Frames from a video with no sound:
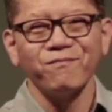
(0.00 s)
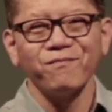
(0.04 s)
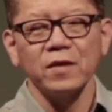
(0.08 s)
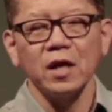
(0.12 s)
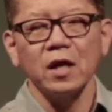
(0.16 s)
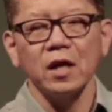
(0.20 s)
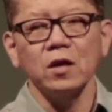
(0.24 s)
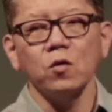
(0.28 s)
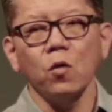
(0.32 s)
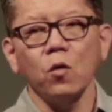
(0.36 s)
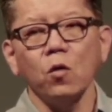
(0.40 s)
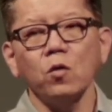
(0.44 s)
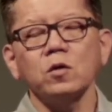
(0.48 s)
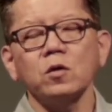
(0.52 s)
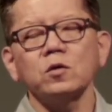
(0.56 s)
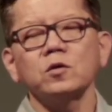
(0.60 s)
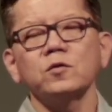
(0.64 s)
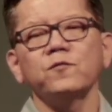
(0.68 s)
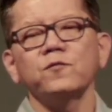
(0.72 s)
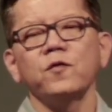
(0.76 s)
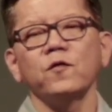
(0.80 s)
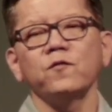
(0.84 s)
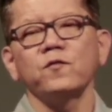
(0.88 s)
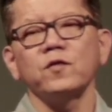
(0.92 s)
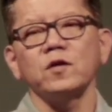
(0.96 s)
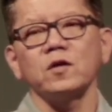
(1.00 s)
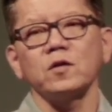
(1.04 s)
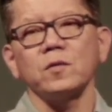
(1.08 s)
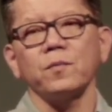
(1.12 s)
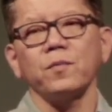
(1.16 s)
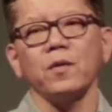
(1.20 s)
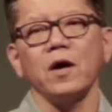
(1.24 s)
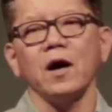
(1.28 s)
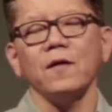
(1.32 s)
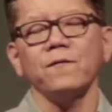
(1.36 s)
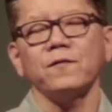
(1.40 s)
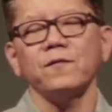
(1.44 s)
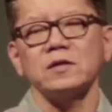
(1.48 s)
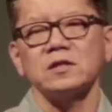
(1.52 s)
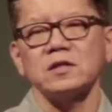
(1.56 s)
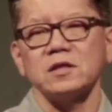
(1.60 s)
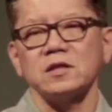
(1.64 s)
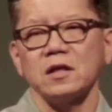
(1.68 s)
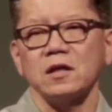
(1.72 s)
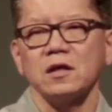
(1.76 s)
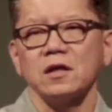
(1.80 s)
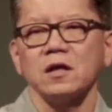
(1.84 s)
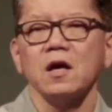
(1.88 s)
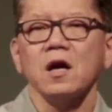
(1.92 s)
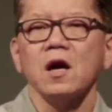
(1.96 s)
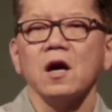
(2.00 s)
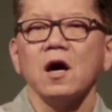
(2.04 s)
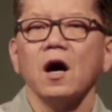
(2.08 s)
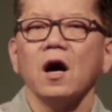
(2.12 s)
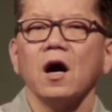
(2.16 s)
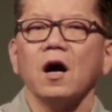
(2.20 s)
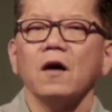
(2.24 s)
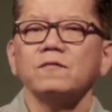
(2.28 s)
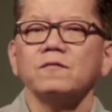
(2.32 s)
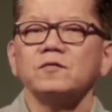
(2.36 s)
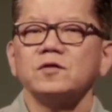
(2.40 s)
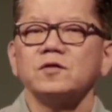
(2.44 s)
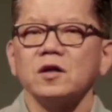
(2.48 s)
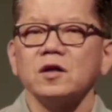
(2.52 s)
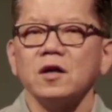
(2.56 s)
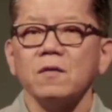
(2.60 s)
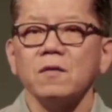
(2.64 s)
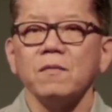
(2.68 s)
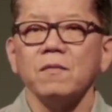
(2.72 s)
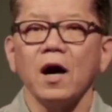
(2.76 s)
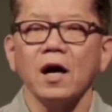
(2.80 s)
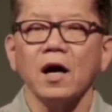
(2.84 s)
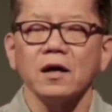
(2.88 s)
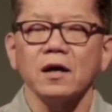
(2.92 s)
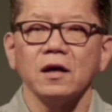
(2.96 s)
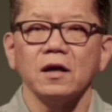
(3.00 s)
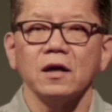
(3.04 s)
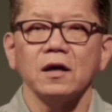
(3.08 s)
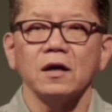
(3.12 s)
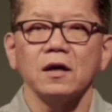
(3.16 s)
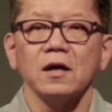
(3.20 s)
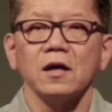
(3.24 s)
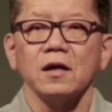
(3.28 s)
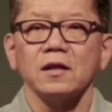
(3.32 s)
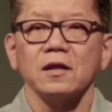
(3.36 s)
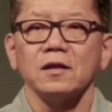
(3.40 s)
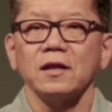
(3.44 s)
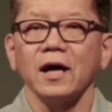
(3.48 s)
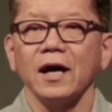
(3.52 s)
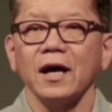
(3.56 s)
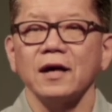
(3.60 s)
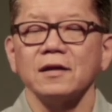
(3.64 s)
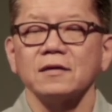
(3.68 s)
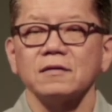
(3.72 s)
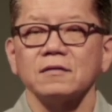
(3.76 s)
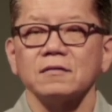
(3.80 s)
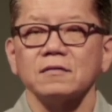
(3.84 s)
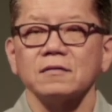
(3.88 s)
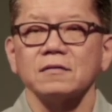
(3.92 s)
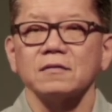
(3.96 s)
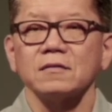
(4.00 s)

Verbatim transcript: In order to fulfill the prophecy of Jeremiah that